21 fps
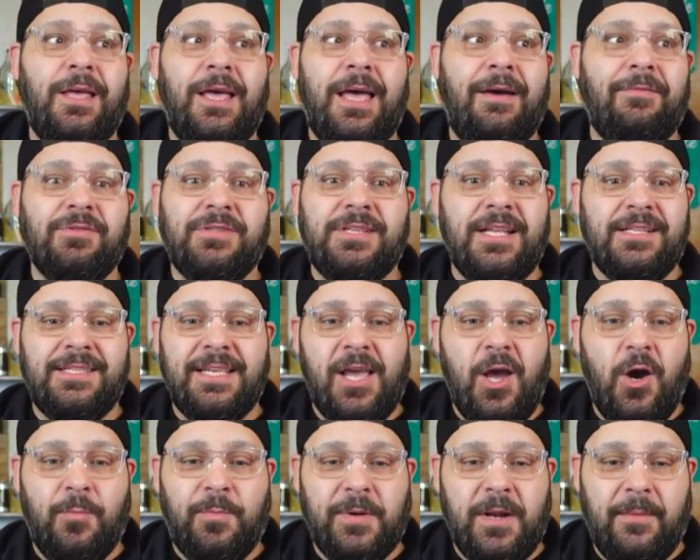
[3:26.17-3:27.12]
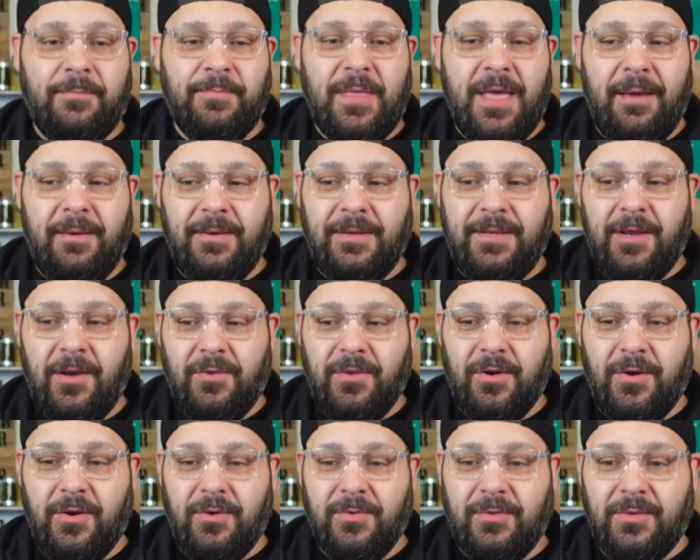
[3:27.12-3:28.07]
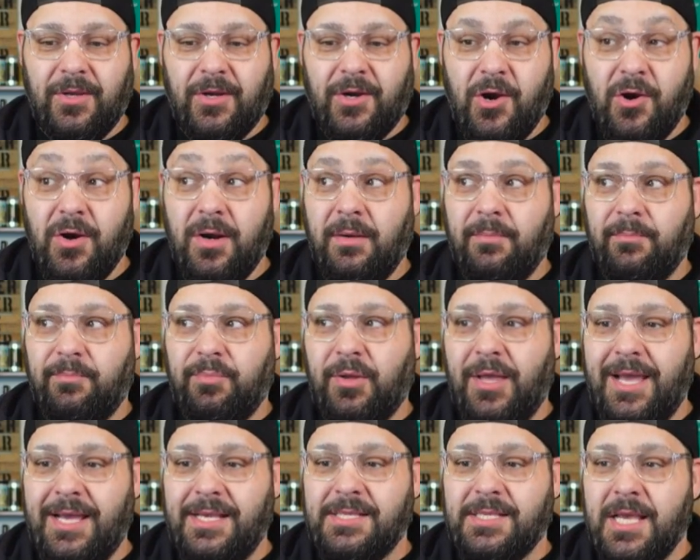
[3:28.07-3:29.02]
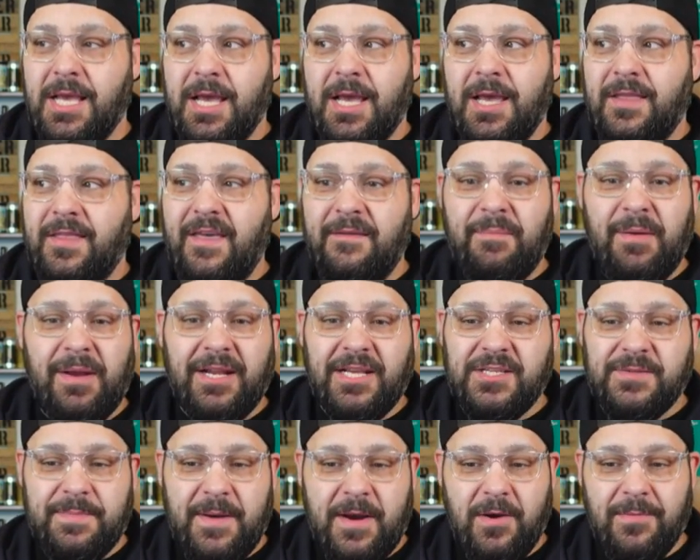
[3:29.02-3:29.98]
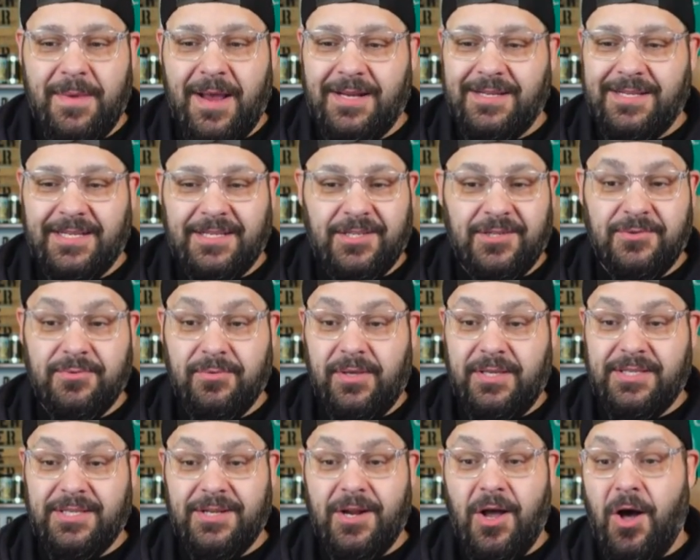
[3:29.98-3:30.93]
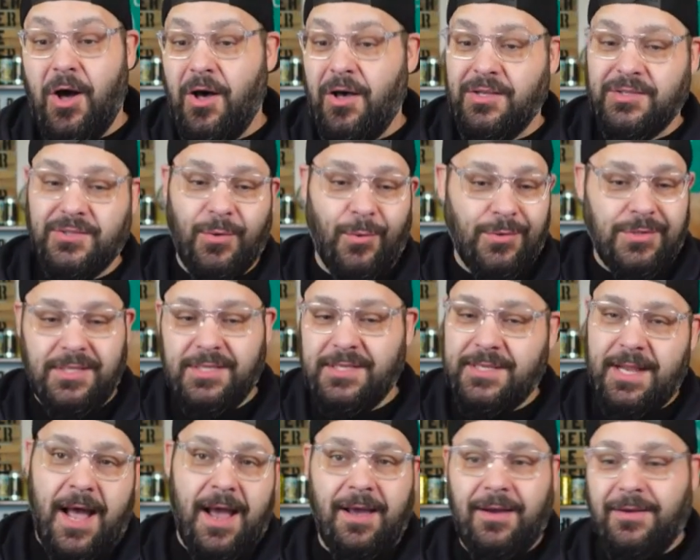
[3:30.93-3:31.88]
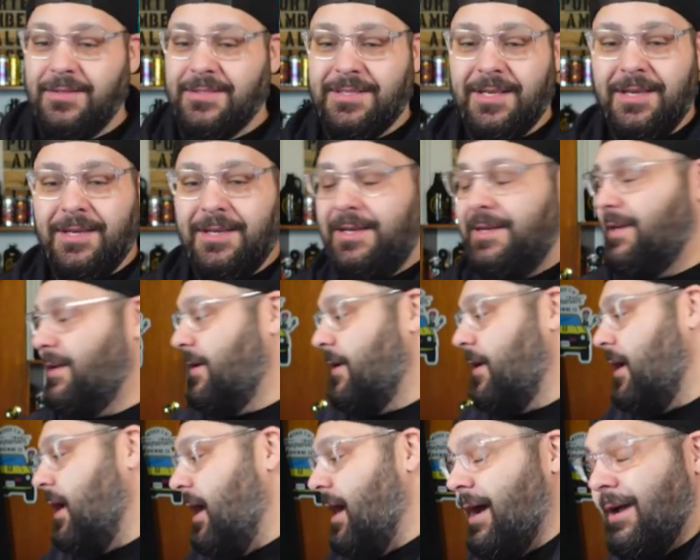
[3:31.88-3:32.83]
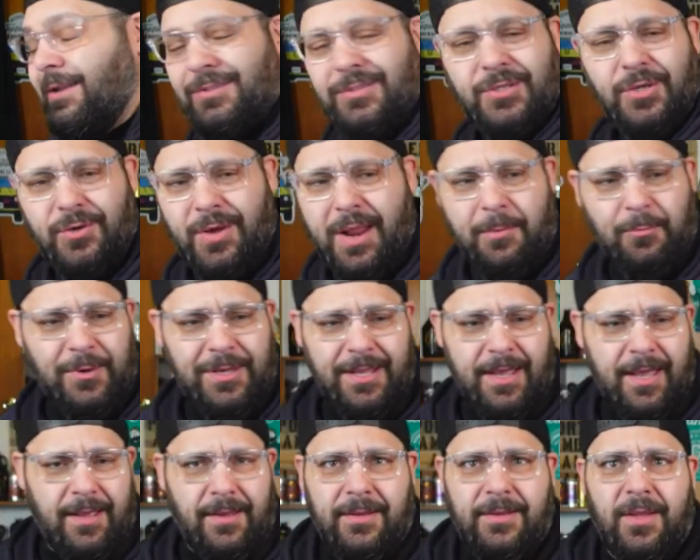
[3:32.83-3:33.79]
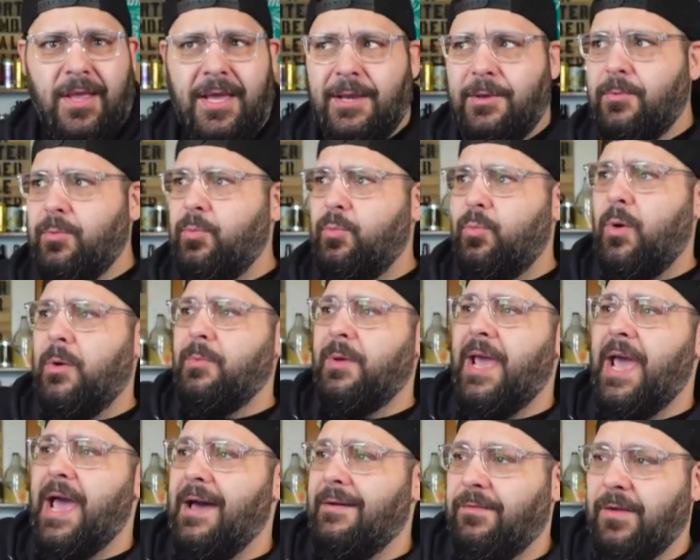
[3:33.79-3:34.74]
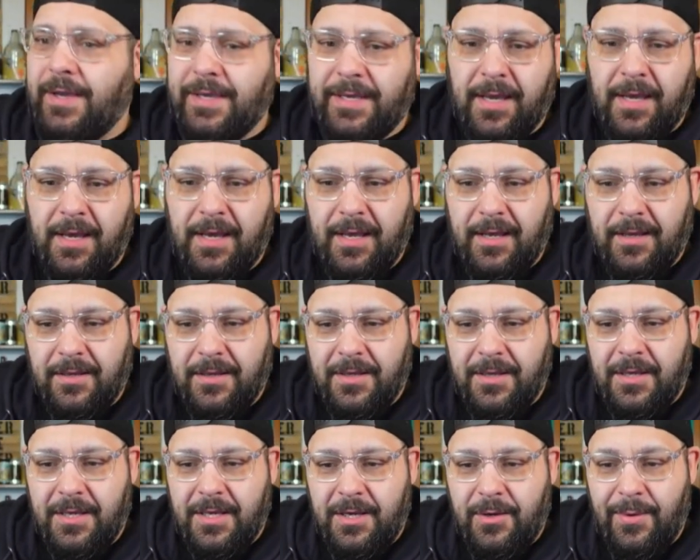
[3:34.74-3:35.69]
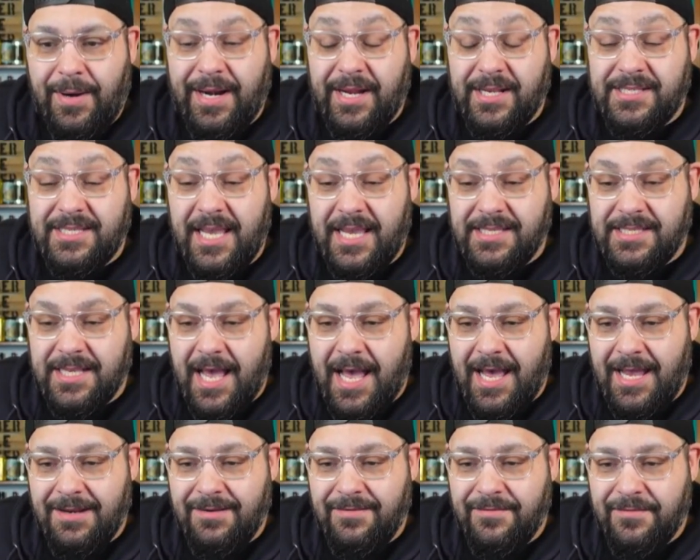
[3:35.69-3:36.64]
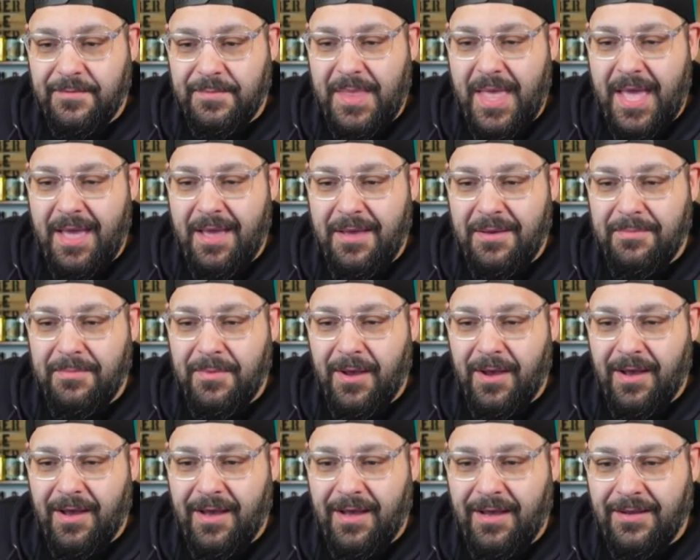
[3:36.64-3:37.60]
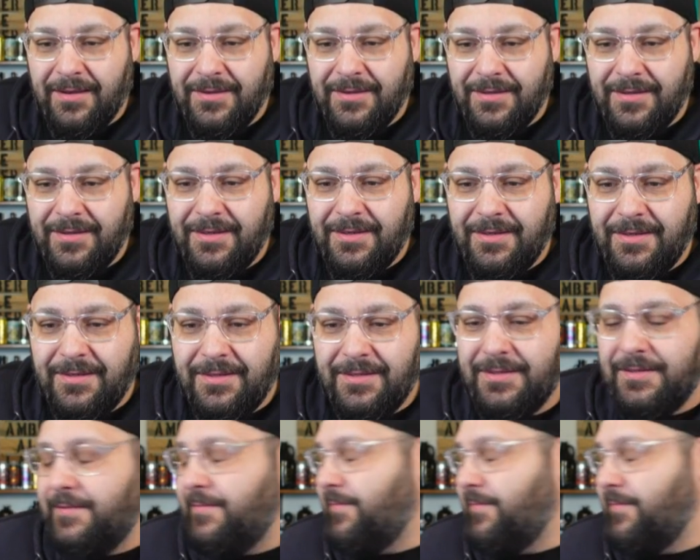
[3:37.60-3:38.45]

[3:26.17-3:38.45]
ever since they opened up that you know their the current place, they've been experimenting, just releasing all sorts of styles. Yeah, uh, dude, and we and like what we have like uh we had a saison from them. Uh, yeah, yeah,